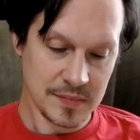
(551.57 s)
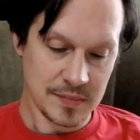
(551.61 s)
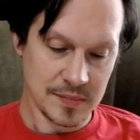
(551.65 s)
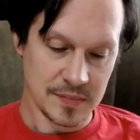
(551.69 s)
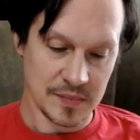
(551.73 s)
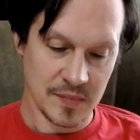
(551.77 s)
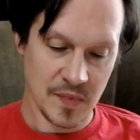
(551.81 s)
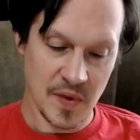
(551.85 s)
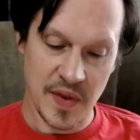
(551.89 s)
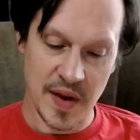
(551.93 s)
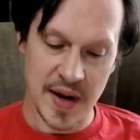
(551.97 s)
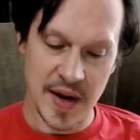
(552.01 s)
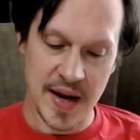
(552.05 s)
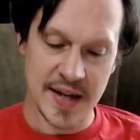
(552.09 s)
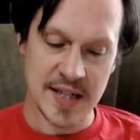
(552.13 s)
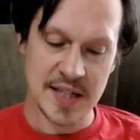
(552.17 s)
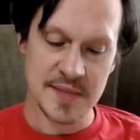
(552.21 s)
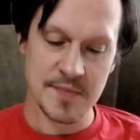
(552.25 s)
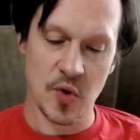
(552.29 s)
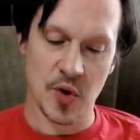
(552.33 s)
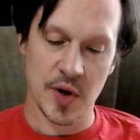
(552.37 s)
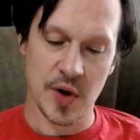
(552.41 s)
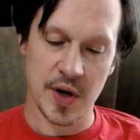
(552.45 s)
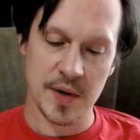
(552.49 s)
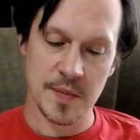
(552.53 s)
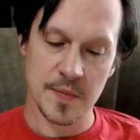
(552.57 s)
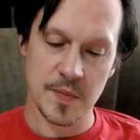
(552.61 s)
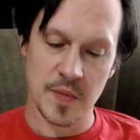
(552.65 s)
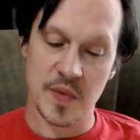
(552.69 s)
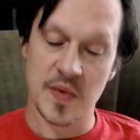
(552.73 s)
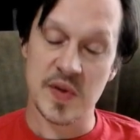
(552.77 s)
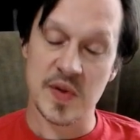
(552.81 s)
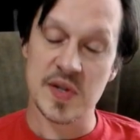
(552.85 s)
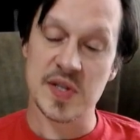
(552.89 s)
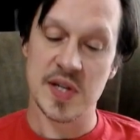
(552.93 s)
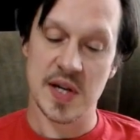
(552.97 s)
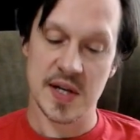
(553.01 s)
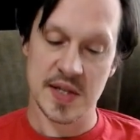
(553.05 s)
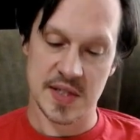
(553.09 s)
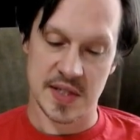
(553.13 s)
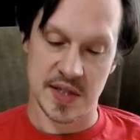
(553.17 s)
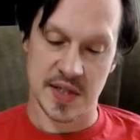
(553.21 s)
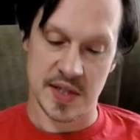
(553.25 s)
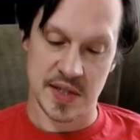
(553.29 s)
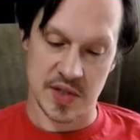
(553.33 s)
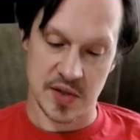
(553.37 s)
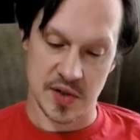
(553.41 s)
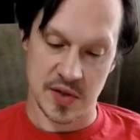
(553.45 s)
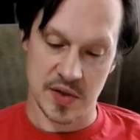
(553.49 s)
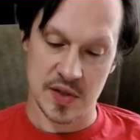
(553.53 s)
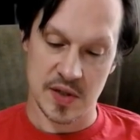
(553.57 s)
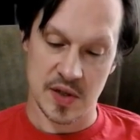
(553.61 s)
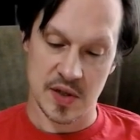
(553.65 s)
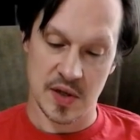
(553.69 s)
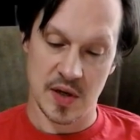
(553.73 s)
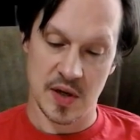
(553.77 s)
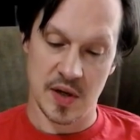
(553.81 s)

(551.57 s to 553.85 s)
The next morning, the Sun Sisters,